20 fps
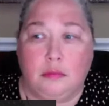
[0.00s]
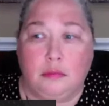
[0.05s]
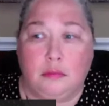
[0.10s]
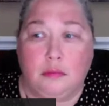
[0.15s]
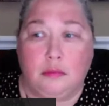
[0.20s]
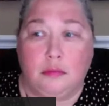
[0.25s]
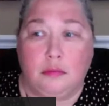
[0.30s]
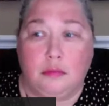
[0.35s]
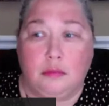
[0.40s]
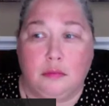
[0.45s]

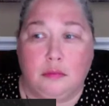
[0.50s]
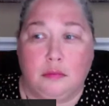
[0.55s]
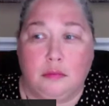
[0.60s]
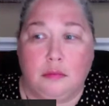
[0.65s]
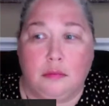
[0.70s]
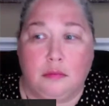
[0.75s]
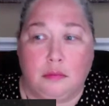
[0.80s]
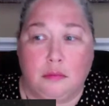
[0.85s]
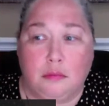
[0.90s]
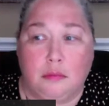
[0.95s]

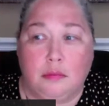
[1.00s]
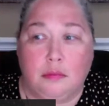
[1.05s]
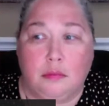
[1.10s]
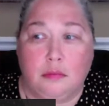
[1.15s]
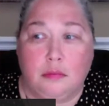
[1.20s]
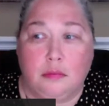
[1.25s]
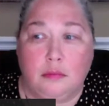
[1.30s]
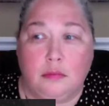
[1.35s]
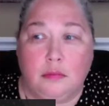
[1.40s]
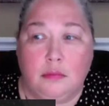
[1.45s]

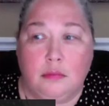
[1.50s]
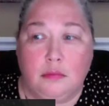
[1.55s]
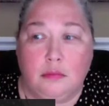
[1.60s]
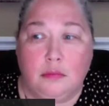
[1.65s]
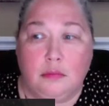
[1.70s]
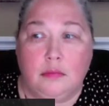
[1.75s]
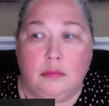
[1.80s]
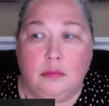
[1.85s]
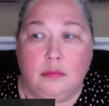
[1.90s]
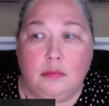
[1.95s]

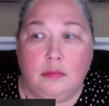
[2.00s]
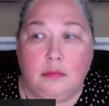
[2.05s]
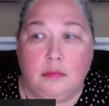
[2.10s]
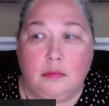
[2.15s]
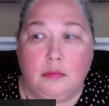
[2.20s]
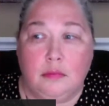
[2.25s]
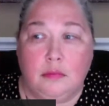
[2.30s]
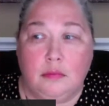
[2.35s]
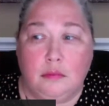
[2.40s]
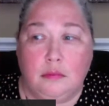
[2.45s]

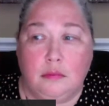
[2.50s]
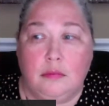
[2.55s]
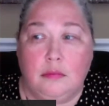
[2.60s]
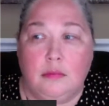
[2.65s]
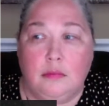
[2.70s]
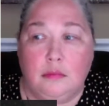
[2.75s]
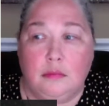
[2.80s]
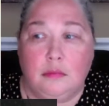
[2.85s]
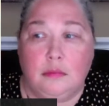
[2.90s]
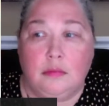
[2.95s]

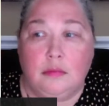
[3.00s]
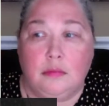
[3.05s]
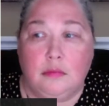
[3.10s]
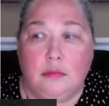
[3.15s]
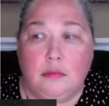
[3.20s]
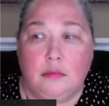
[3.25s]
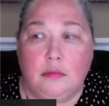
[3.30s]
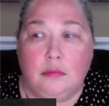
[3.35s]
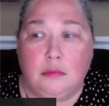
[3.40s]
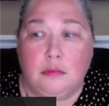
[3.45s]

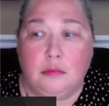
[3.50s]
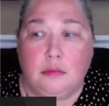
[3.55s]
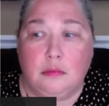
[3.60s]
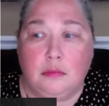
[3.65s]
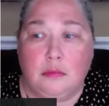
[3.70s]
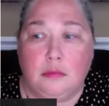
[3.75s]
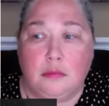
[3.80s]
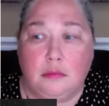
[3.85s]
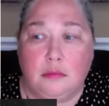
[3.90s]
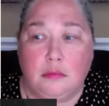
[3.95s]

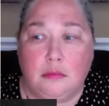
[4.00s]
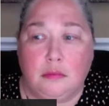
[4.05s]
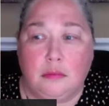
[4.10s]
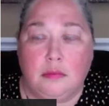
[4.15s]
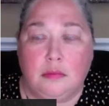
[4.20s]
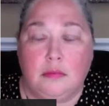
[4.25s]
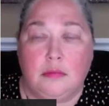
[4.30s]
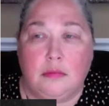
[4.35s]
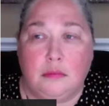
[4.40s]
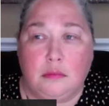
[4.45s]

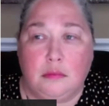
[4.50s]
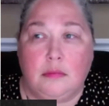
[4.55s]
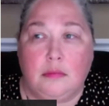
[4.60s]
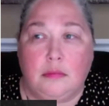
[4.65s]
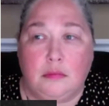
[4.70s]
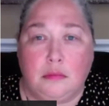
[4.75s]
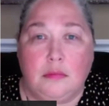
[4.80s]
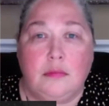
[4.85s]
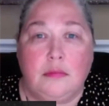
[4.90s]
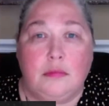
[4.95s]

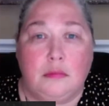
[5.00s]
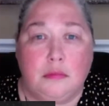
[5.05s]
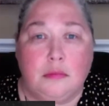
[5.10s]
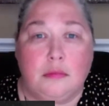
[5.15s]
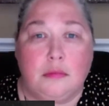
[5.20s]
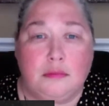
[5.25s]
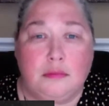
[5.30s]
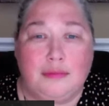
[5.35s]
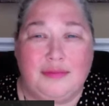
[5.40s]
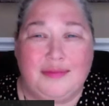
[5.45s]

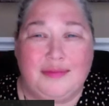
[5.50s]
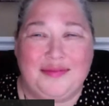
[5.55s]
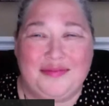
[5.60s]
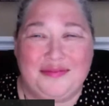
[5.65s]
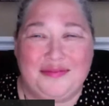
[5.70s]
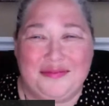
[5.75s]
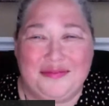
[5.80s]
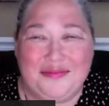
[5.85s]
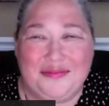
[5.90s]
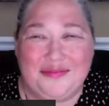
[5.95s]

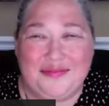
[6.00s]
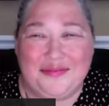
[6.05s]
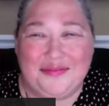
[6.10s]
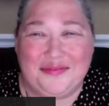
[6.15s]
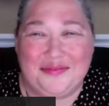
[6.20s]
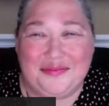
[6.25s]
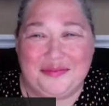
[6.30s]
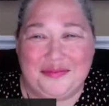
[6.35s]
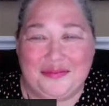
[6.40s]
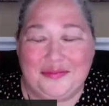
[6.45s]

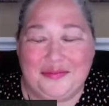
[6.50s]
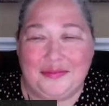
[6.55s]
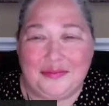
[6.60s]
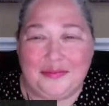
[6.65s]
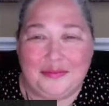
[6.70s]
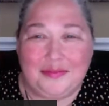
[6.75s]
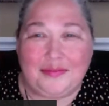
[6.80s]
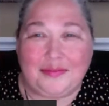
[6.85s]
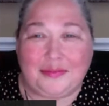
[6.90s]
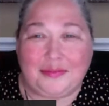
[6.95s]

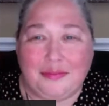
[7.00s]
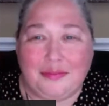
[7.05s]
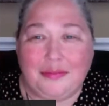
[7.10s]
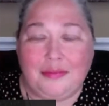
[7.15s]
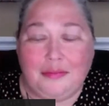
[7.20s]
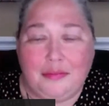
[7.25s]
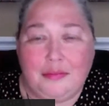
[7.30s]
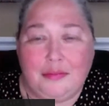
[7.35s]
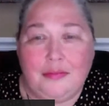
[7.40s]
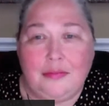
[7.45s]

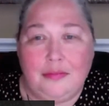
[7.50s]
This person isn't speaking.